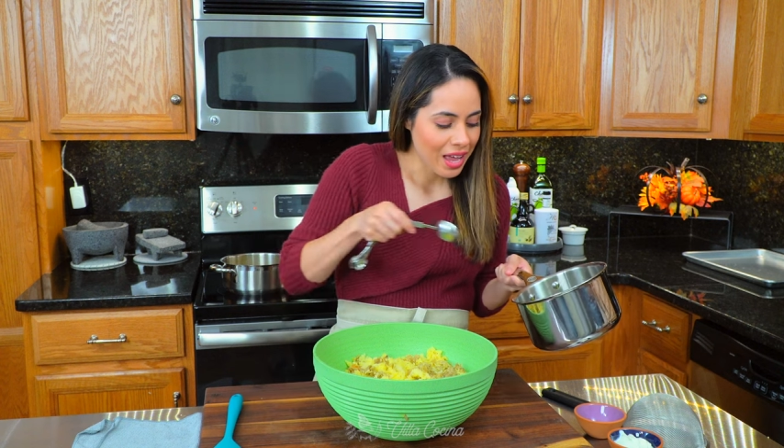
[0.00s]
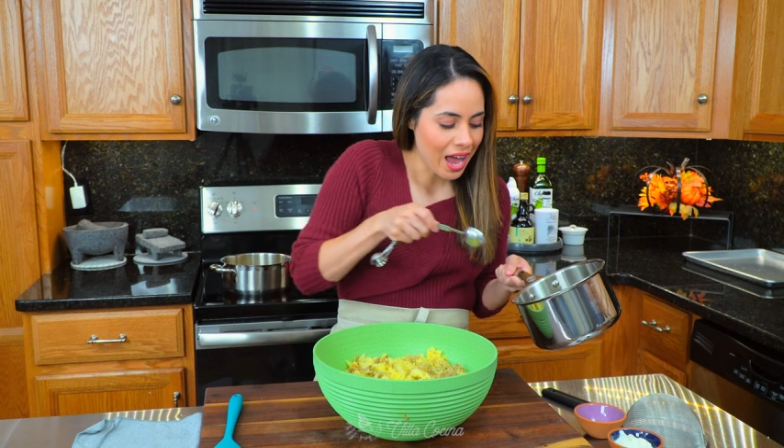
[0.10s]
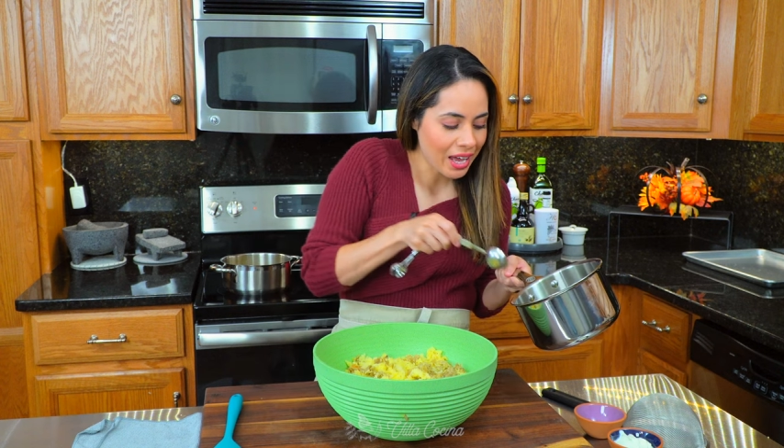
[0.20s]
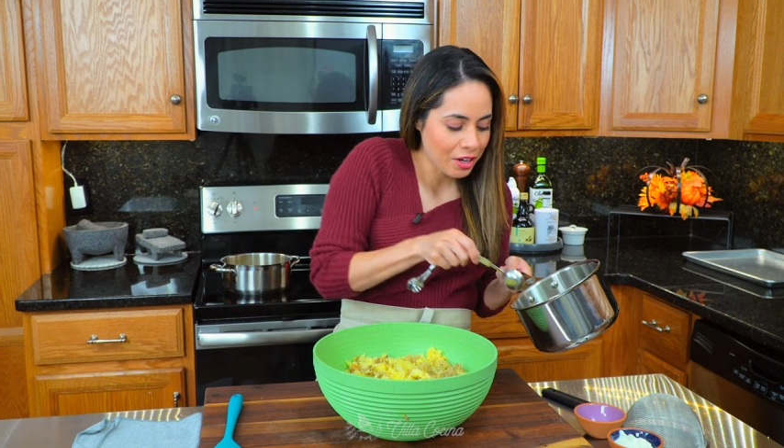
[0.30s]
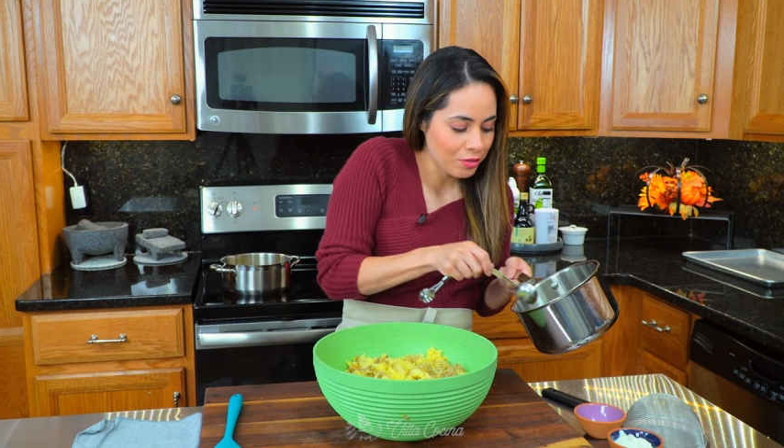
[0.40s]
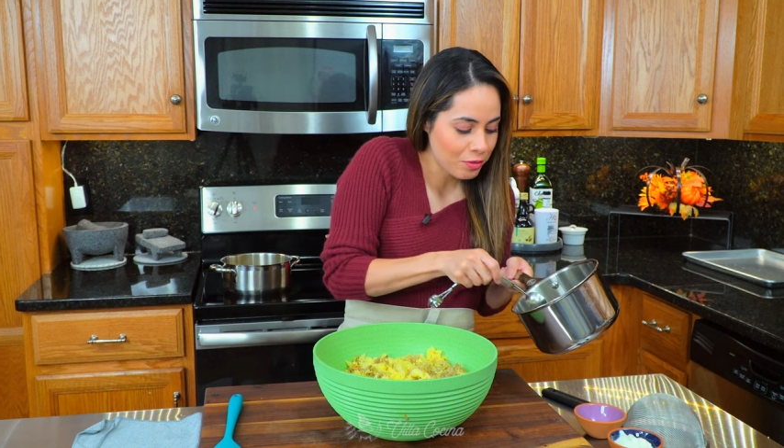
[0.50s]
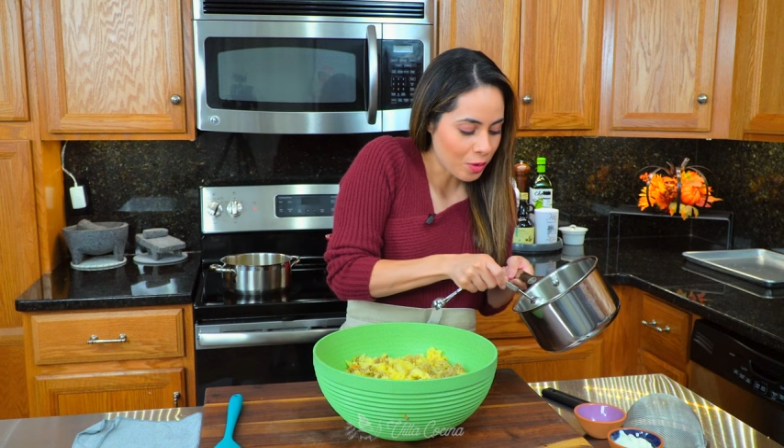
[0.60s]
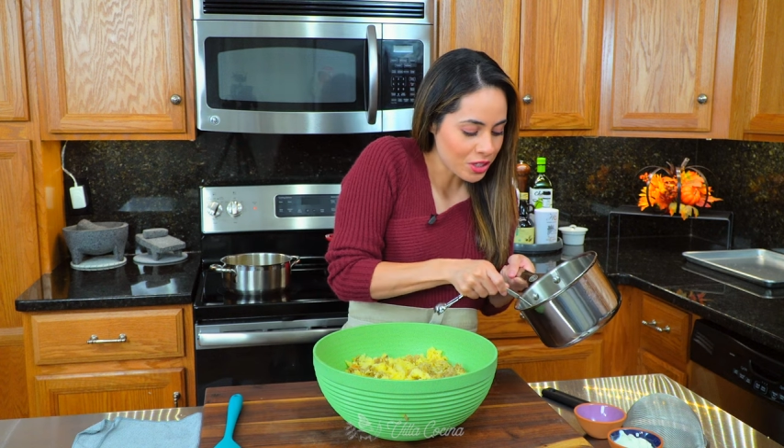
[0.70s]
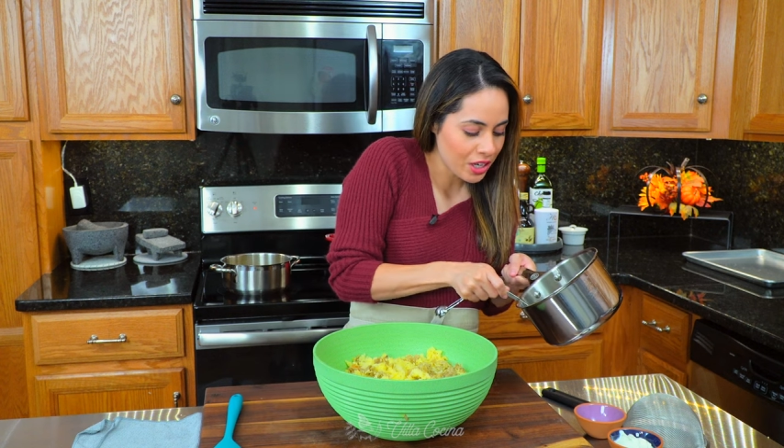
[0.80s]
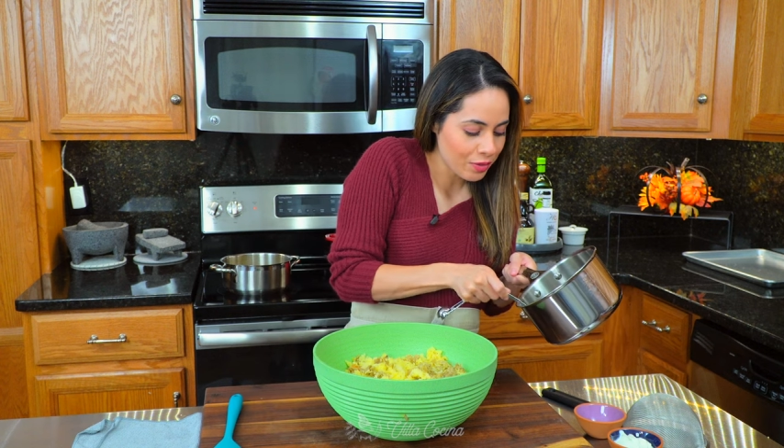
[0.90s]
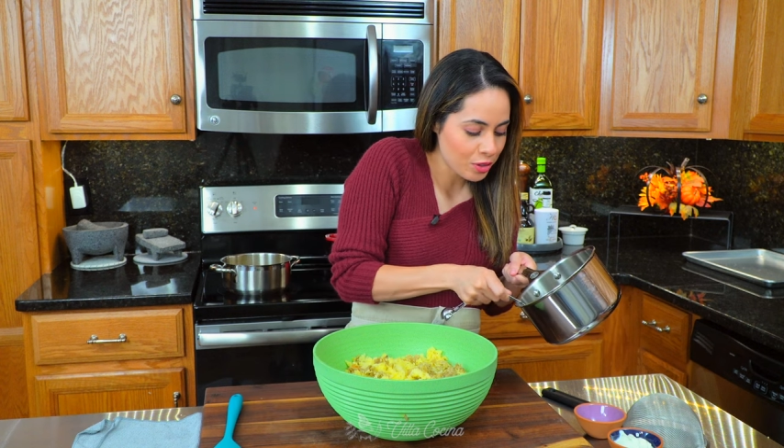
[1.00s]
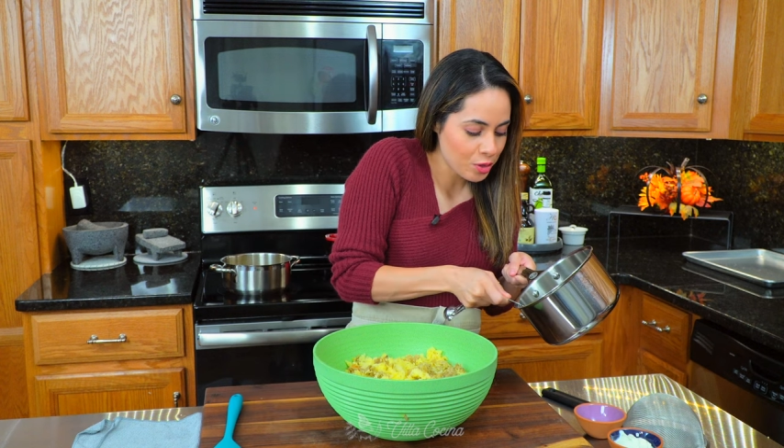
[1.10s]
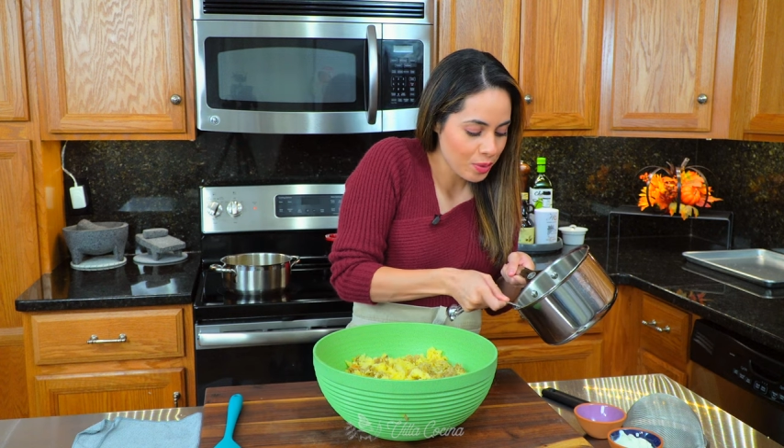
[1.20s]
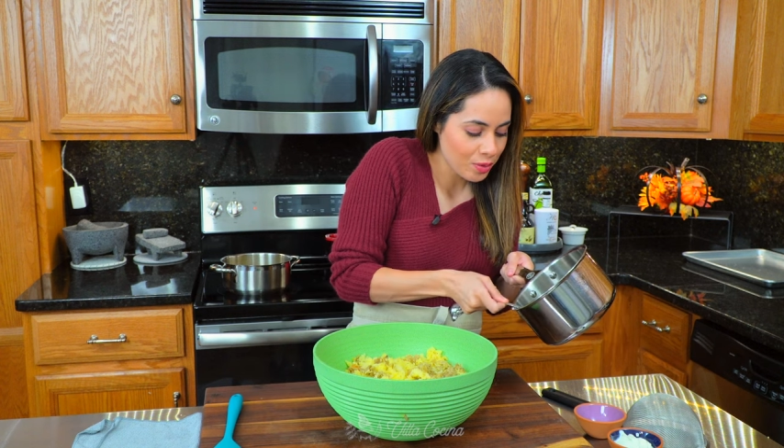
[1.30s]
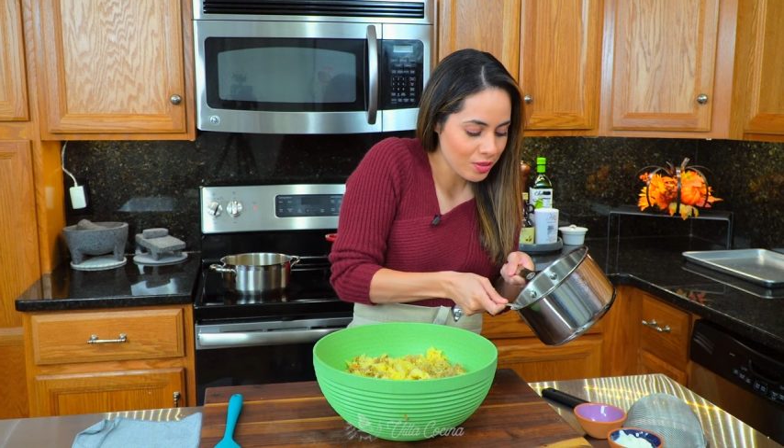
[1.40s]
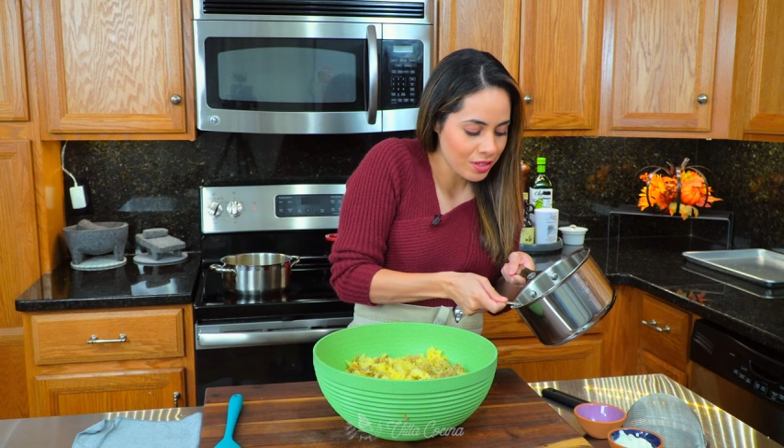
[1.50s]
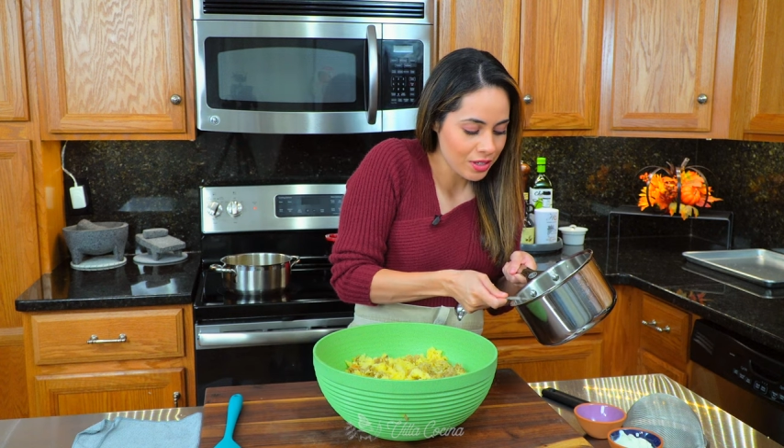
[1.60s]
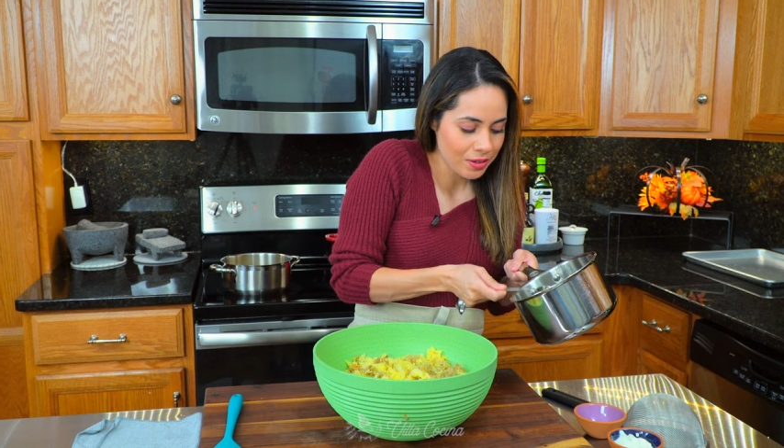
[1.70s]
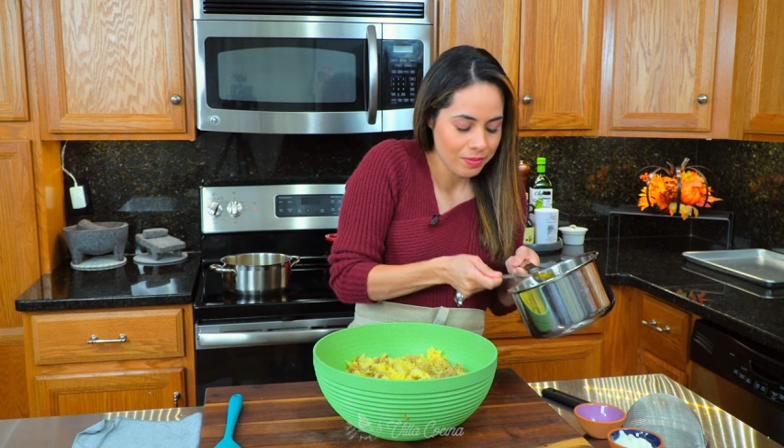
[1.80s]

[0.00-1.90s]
add in four tablespoons.